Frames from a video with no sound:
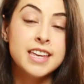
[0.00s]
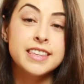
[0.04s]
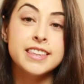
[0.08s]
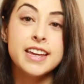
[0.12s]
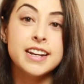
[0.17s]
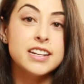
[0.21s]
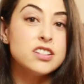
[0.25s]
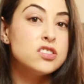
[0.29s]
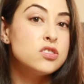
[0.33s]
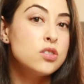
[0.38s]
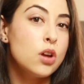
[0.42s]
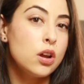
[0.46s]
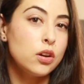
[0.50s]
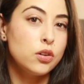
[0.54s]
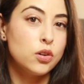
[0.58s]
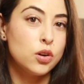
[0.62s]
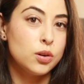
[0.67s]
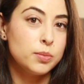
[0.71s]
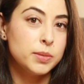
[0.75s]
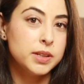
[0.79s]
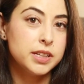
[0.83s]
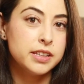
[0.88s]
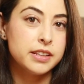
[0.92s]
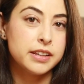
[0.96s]
That is not
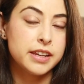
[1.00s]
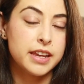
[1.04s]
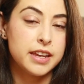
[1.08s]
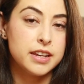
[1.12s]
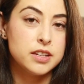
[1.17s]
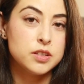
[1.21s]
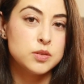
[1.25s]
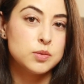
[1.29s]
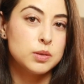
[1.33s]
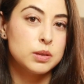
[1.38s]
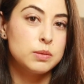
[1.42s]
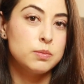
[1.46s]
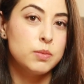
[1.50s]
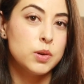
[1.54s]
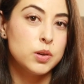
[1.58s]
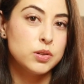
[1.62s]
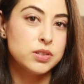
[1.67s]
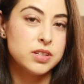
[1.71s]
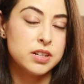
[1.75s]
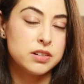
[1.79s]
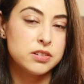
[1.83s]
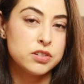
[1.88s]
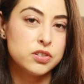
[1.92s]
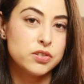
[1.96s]
normally the case with
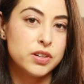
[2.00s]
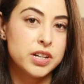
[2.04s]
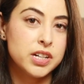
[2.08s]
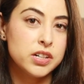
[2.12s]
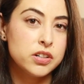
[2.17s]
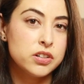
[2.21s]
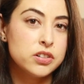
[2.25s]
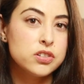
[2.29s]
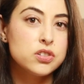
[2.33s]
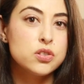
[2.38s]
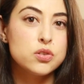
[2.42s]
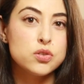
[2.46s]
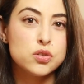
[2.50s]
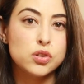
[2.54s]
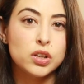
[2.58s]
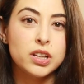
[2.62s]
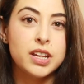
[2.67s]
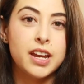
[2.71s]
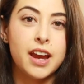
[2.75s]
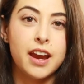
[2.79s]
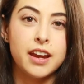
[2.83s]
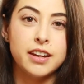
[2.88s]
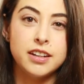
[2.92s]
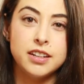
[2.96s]
most hair straighteners.
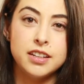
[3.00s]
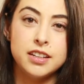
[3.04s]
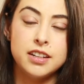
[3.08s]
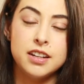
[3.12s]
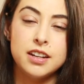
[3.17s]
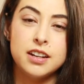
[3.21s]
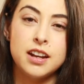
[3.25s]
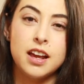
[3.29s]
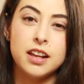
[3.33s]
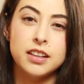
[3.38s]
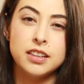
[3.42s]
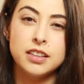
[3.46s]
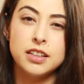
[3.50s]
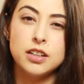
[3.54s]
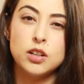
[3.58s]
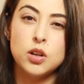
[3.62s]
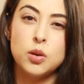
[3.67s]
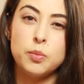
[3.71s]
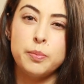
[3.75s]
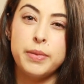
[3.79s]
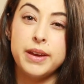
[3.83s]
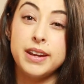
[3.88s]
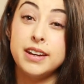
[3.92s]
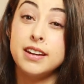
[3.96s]
Usually I need it a
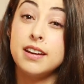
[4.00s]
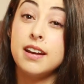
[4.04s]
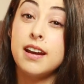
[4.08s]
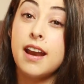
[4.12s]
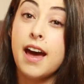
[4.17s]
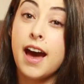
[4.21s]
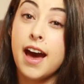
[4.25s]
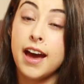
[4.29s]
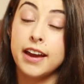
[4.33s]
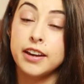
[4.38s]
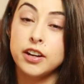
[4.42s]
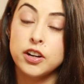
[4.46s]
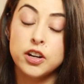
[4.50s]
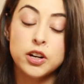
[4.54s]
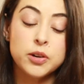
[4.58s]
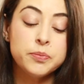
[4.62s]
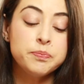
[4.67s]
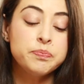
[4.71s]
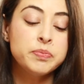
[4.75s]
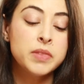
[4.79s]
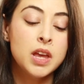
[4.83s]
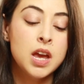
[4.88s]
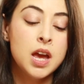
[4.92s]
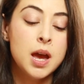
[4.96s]
little bit
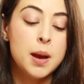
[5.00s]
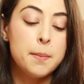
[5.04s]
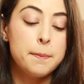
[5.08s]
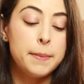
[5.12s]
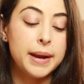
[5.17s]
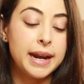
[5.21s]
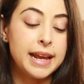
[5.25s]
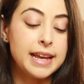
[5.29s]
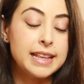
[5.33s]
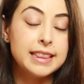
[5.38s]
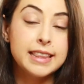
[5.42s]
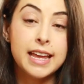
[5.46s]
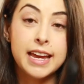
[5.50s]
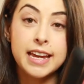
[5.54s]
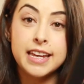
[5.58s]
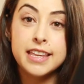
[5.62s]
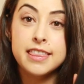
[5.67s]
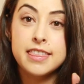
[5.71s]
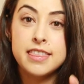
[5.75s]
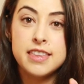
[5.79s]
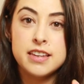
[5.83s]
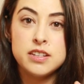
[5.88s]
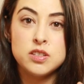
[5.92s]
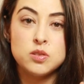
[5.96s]
higher, but I
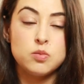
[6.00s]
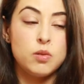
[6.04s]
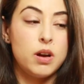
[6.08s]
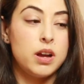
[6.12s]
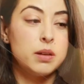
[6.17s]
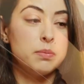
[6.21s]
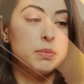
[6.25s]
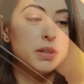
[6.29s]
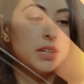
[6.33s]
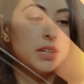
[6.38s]
like this one